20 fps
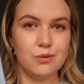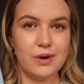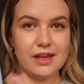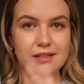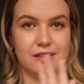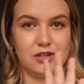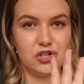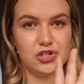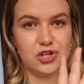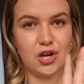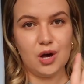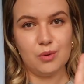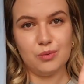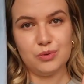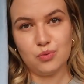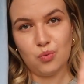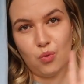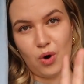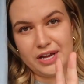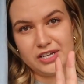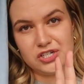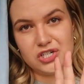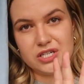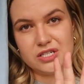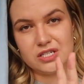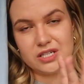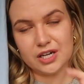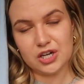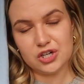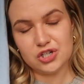wear this shirt with white
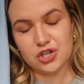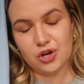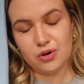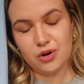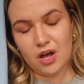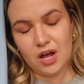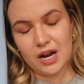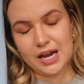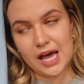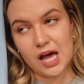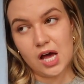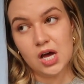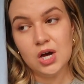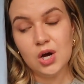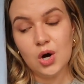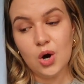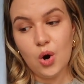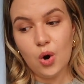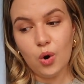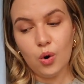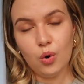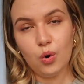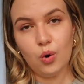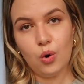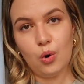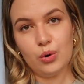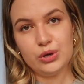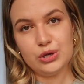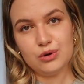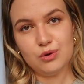jeans like I showed earlier
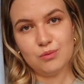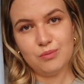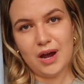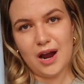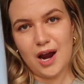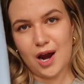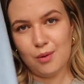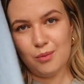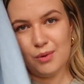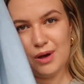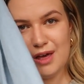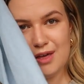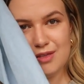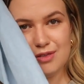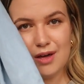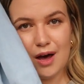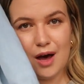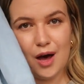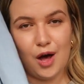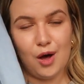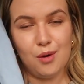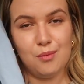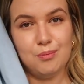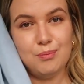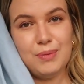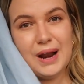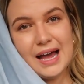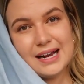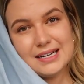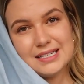or you can pair it with um,
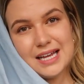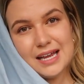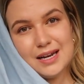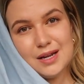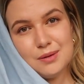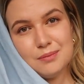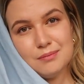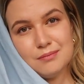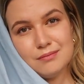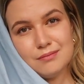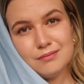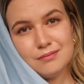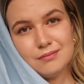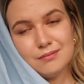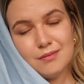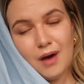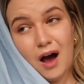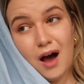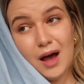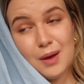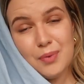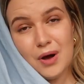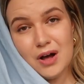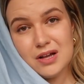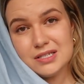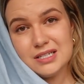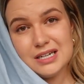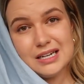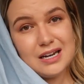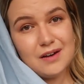black denim. I
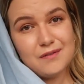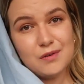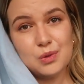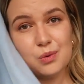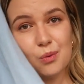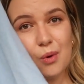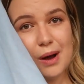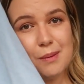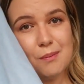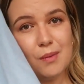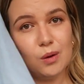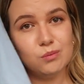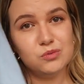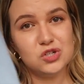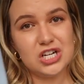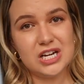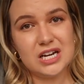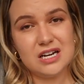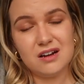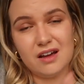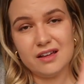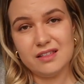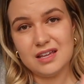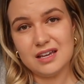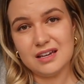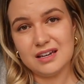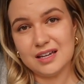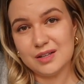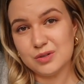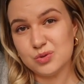personally love it with the white mom jean. I
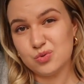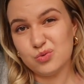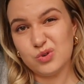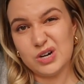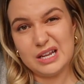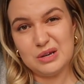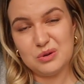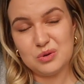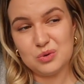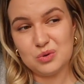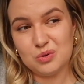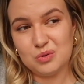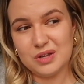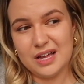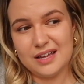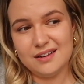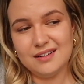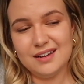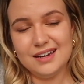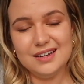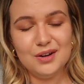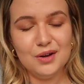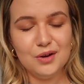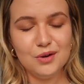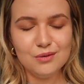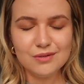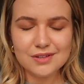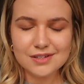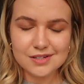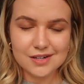think it's really cool. And I
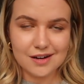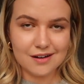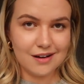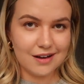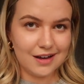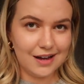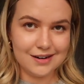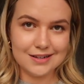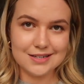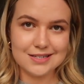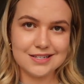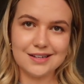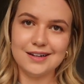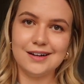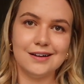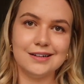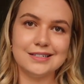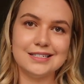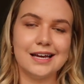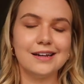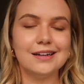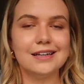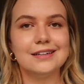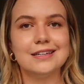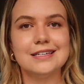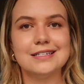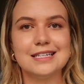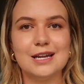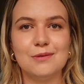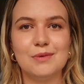know that darker colors are
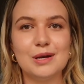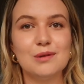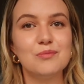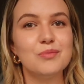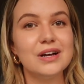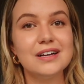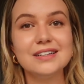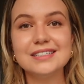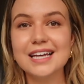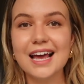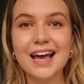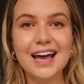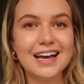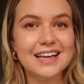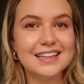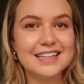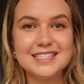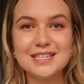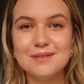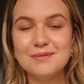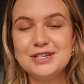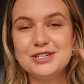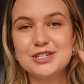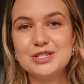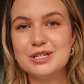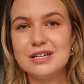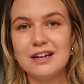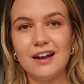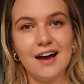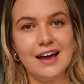technically slimming, but there's something
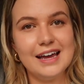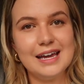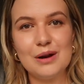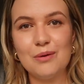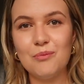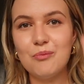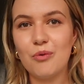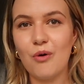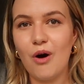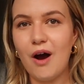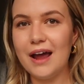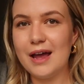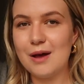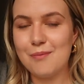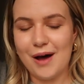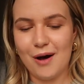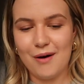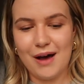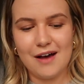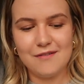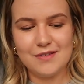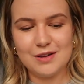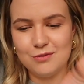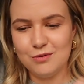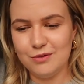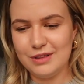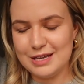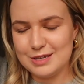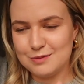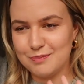just light and bright about having
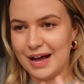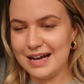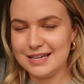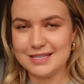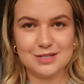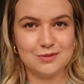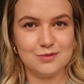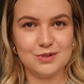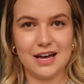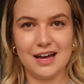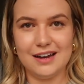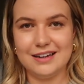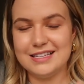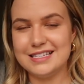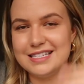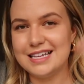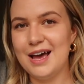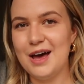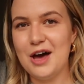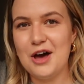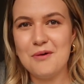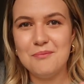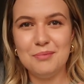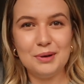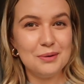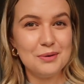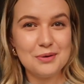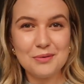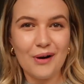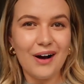all these pastel colors.
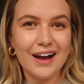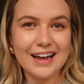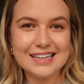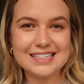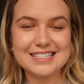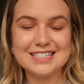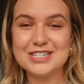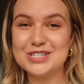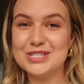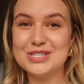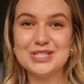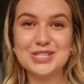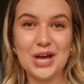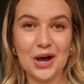Blue and white is just